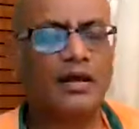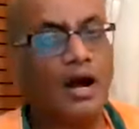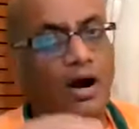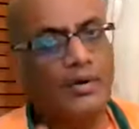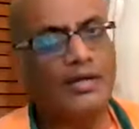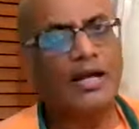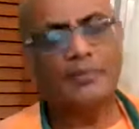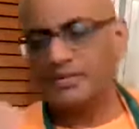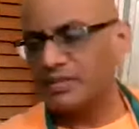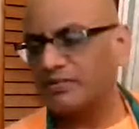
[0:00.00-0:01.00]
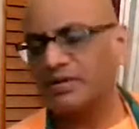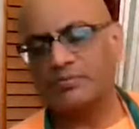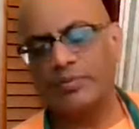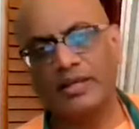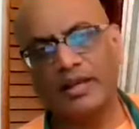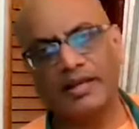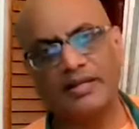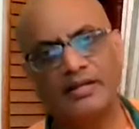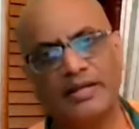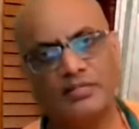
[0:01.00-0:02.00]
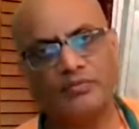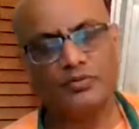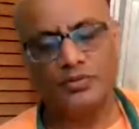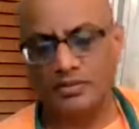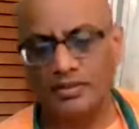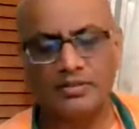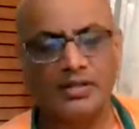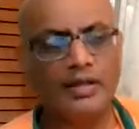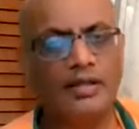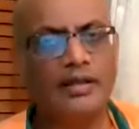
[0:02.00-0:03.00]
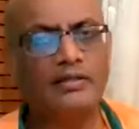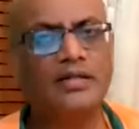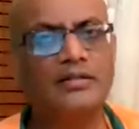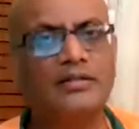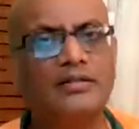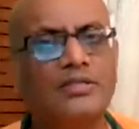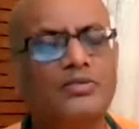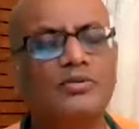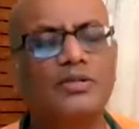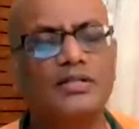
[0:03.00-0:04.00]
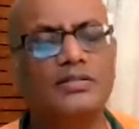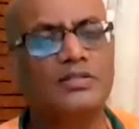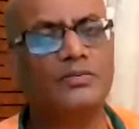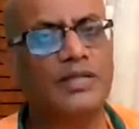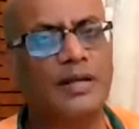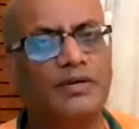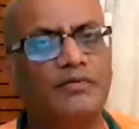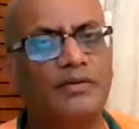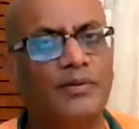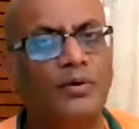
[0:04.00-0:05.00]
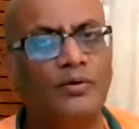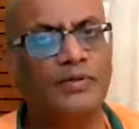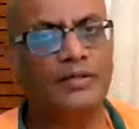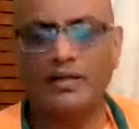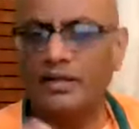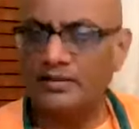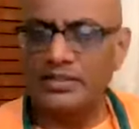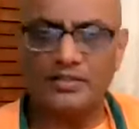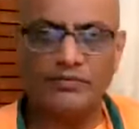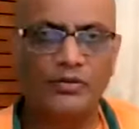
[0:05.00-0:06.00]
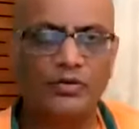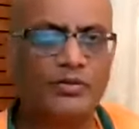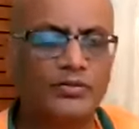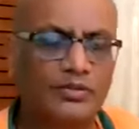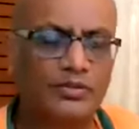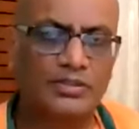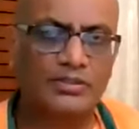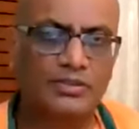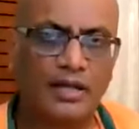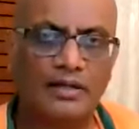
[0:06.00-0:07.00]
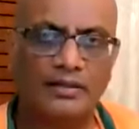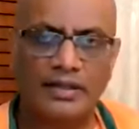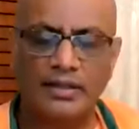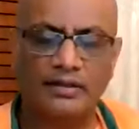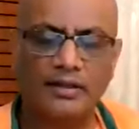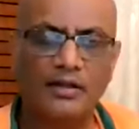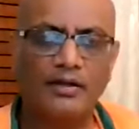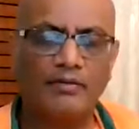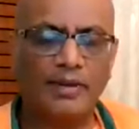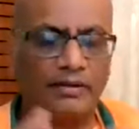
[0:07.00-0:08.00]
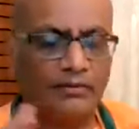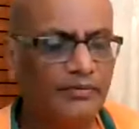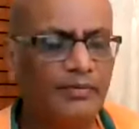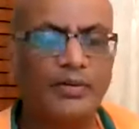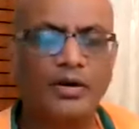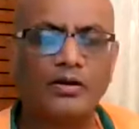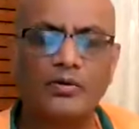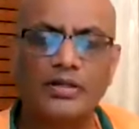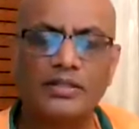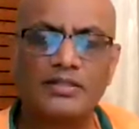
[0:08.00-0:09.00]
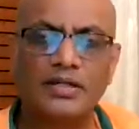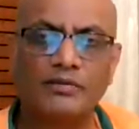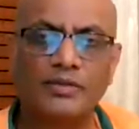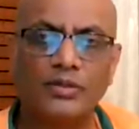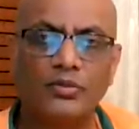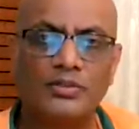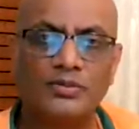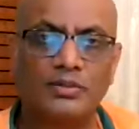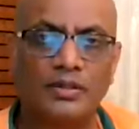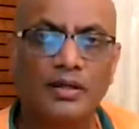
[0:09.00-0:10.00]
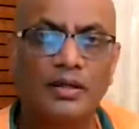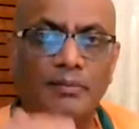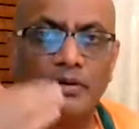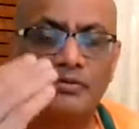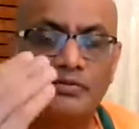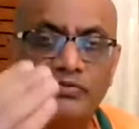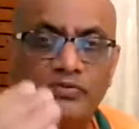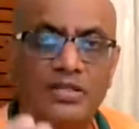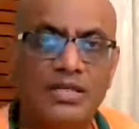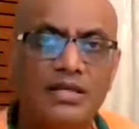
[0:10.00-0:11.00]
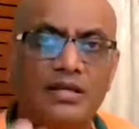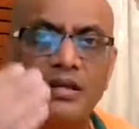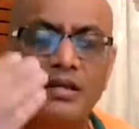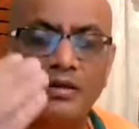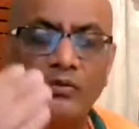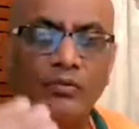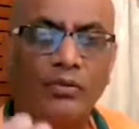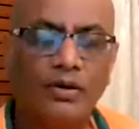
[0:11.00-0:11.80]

how it happens, it will speak again in the next few sutras. In 33 sutras, this chapter will be over. Just a few more sutras are there. And we will be concluding the study of the Yoga Sutra. But you will see the